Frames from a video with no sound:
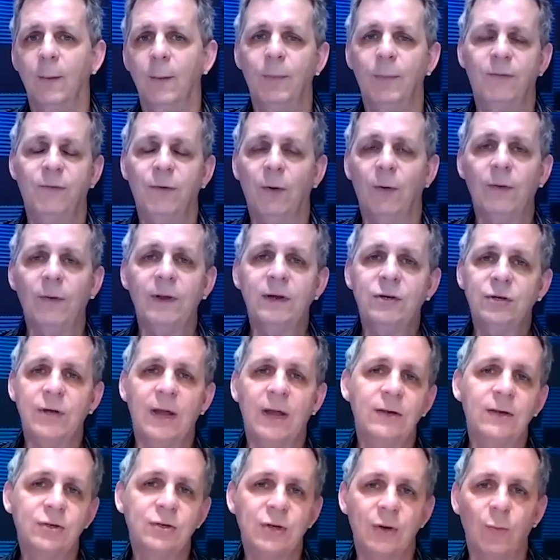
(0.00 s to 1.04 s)
But if you're only
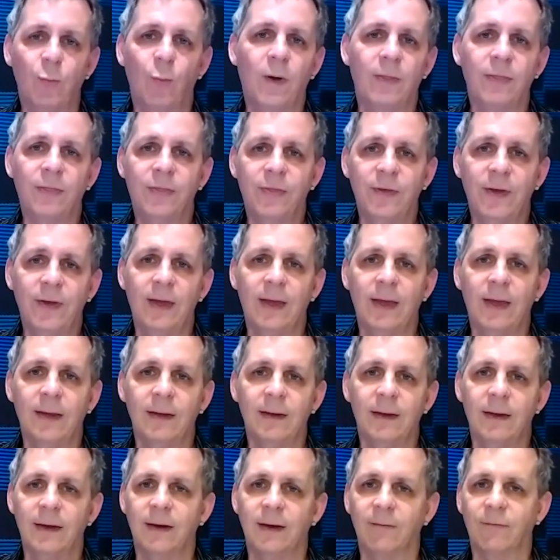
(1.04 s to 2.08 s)
changing one
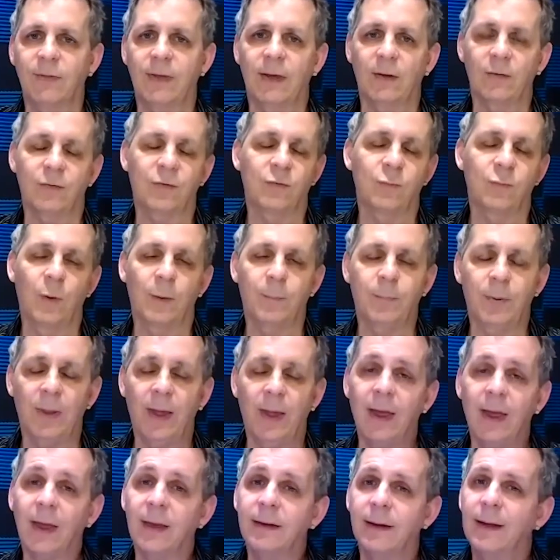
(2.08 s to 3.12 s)
thing and everything else is well
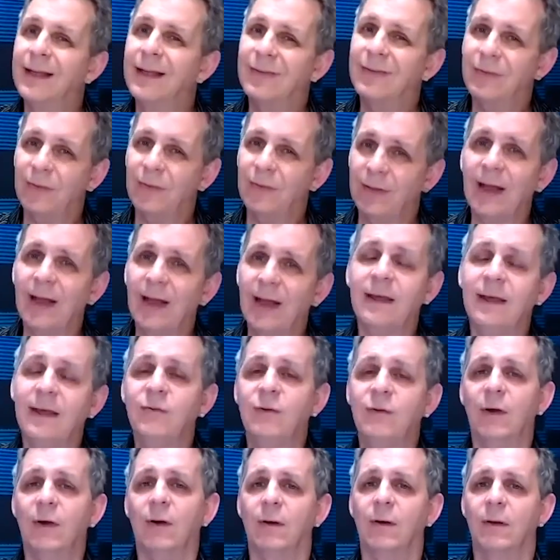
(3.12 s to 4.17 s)
planned, it's a lot
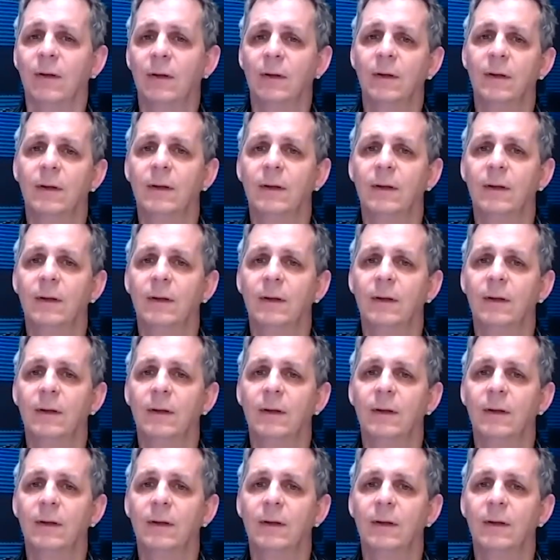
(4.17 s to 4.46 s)
easier